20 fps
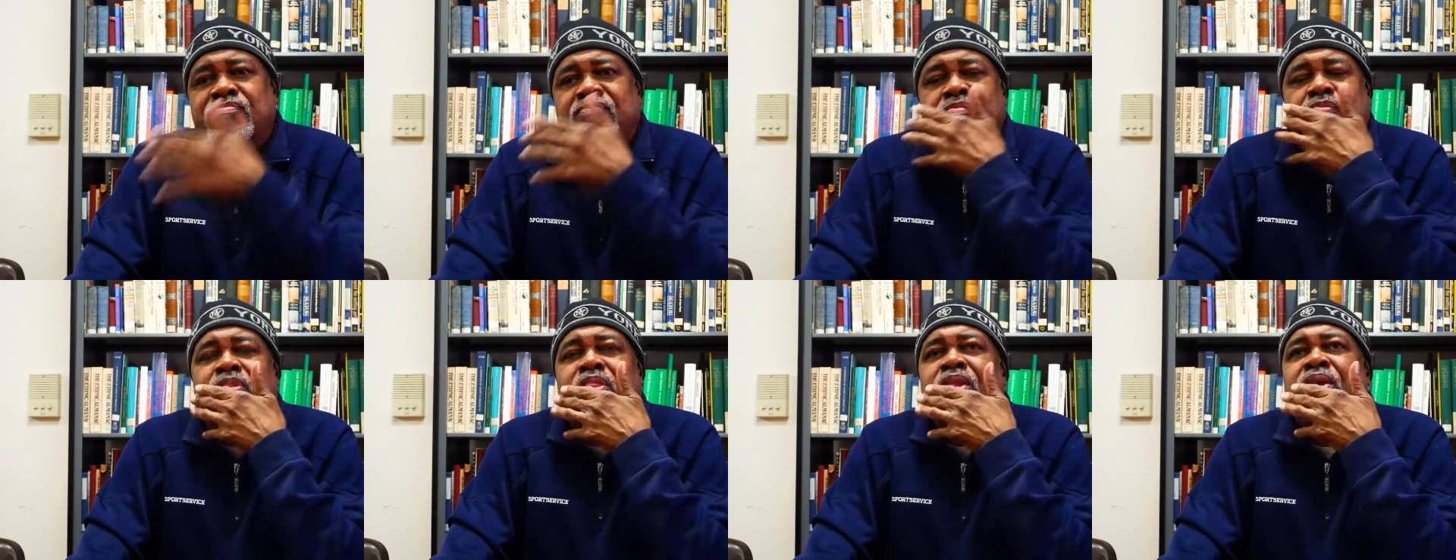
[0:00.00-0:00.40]

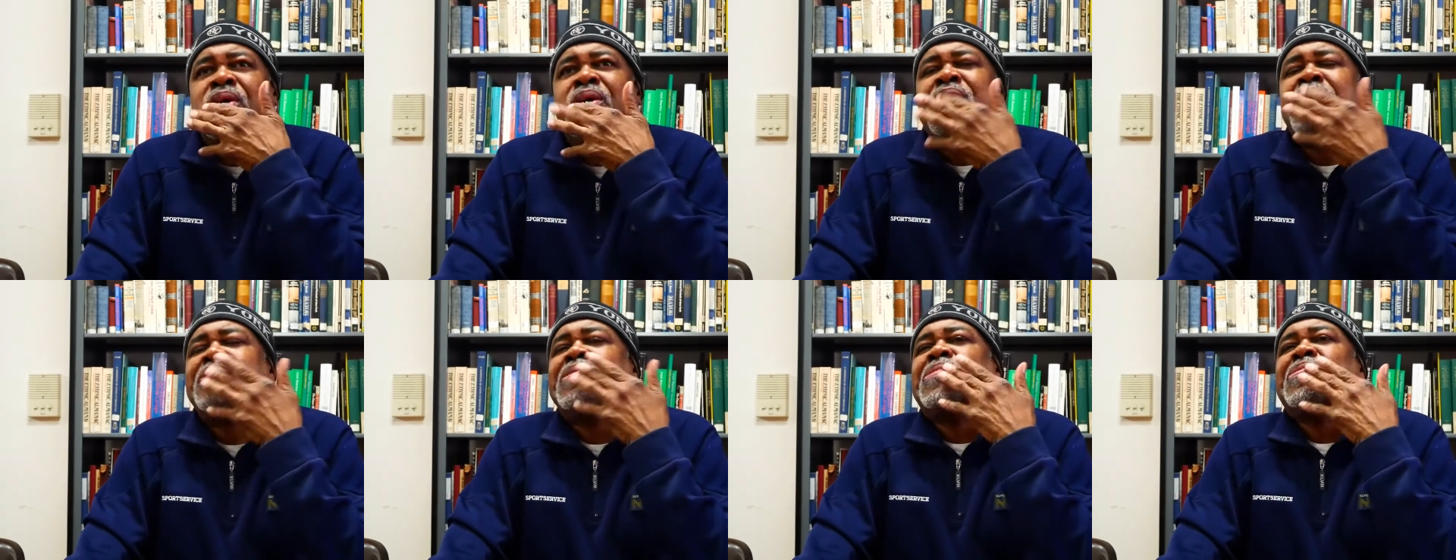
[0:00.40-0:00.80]
You
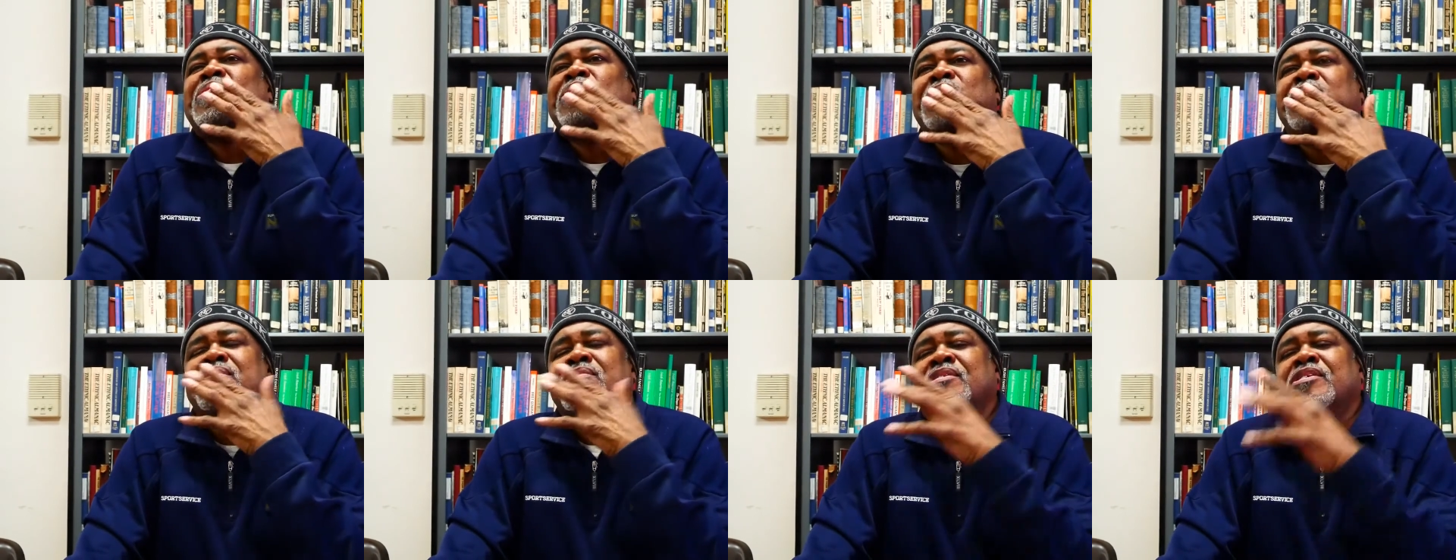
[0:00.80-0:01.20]
mentioned uh,
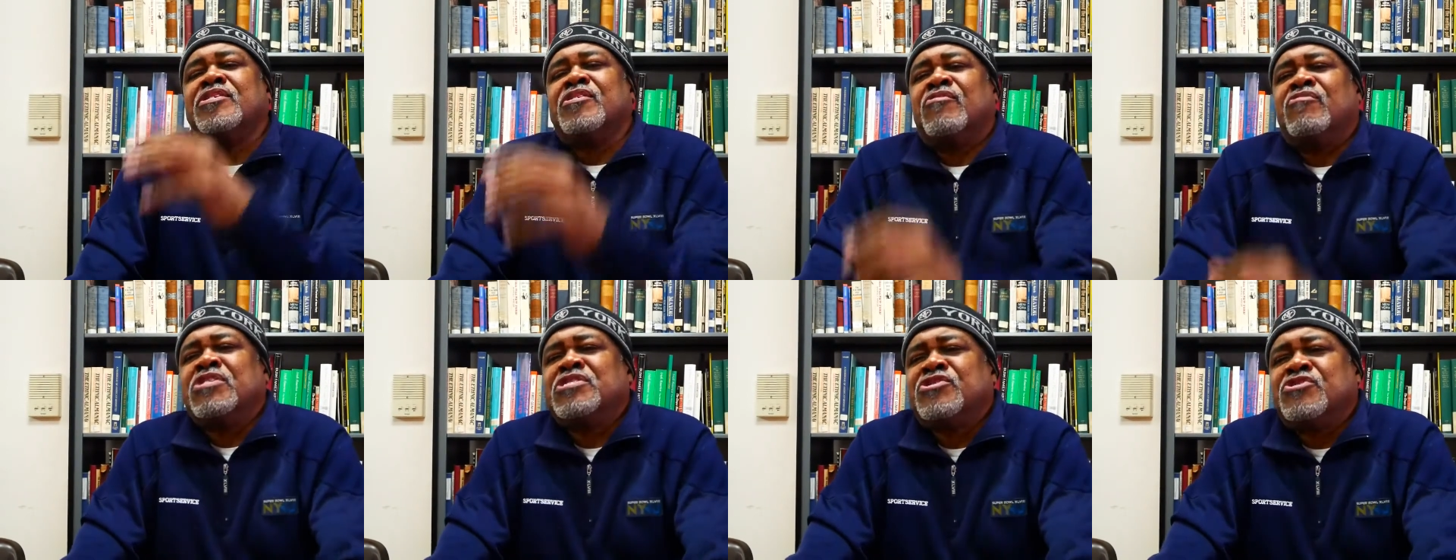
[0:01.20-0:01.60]
Lee. Yeah,
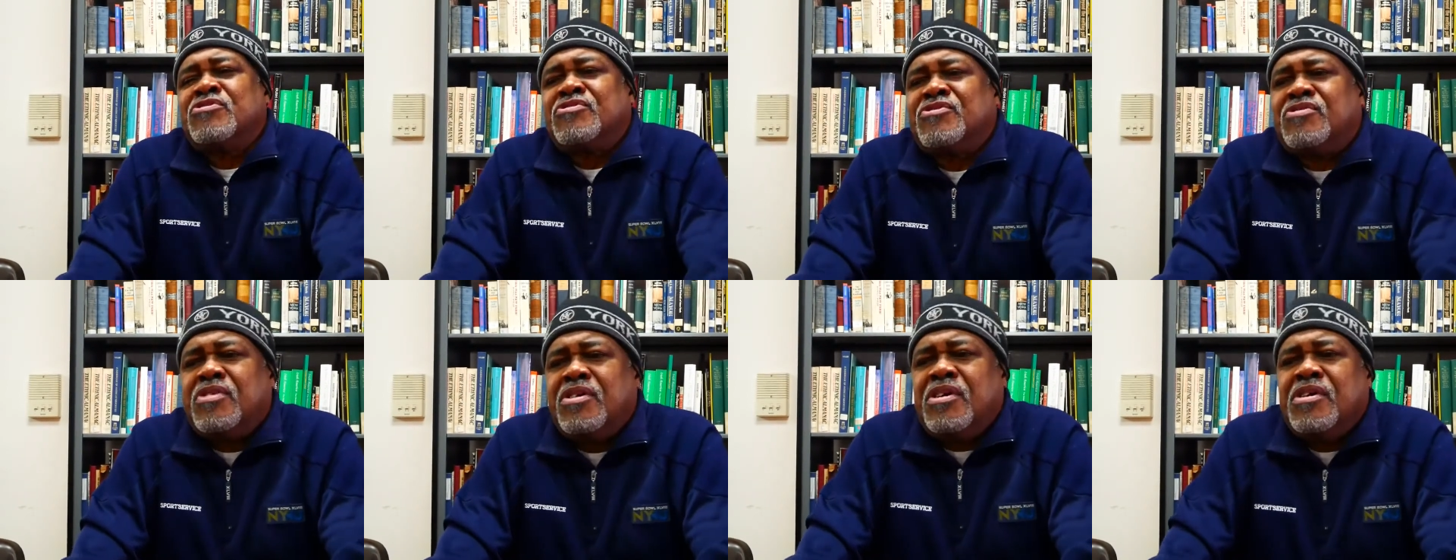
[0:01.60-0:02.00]
the original.
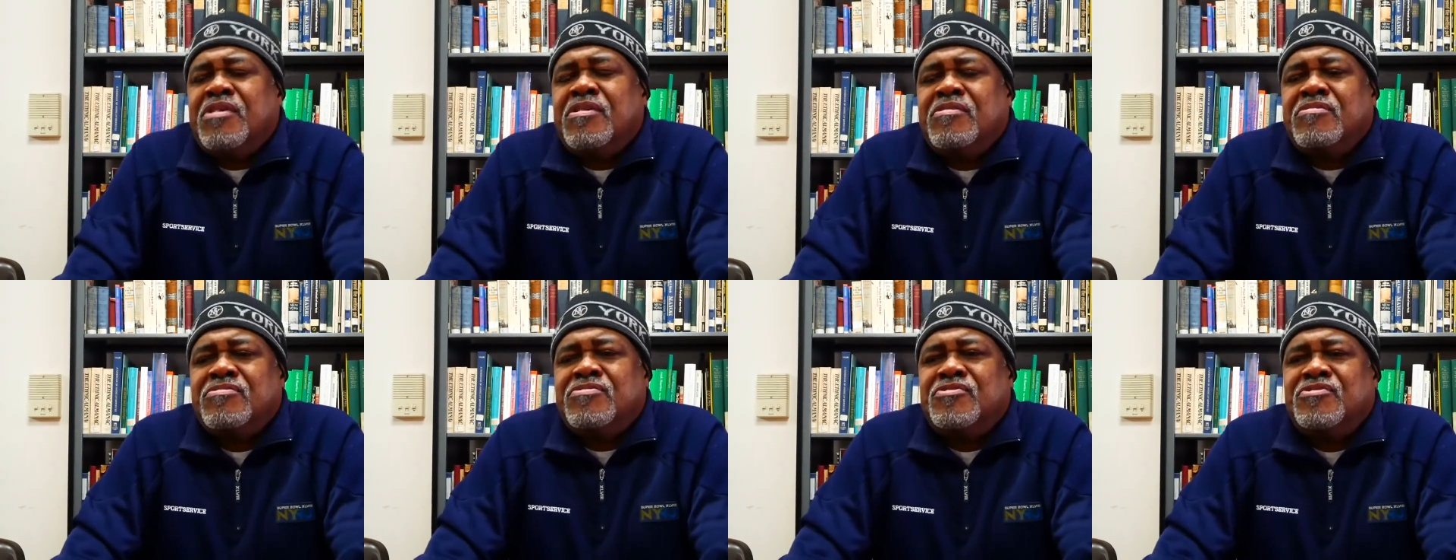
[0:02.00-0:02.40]

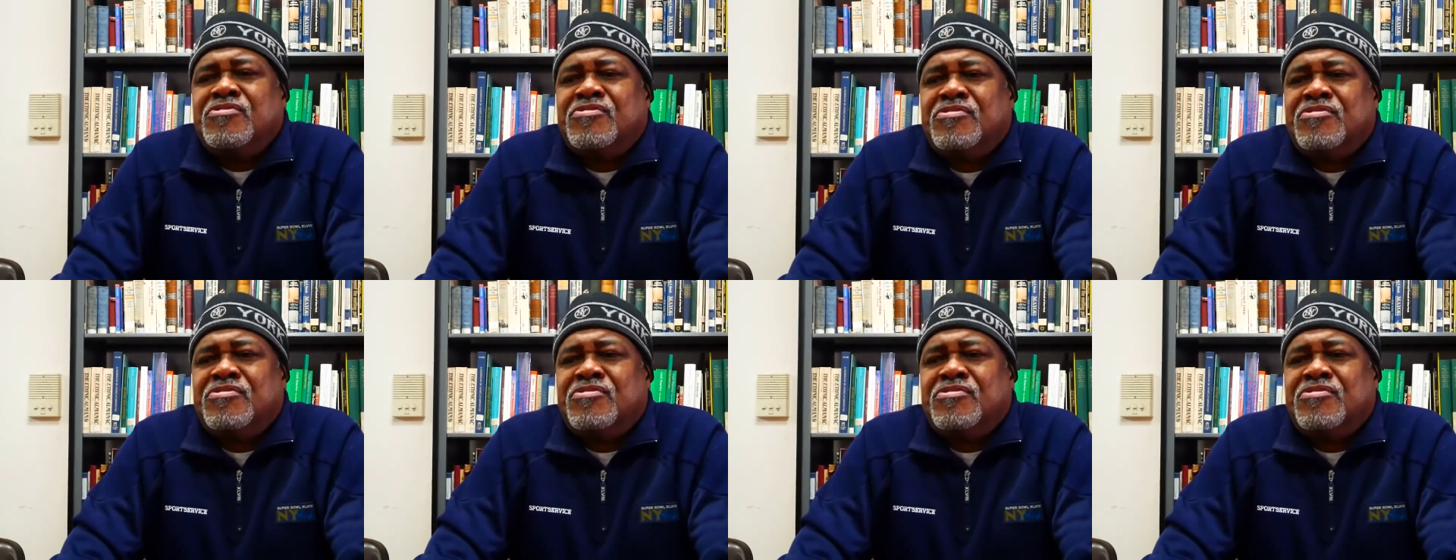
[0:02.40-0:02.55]
OG,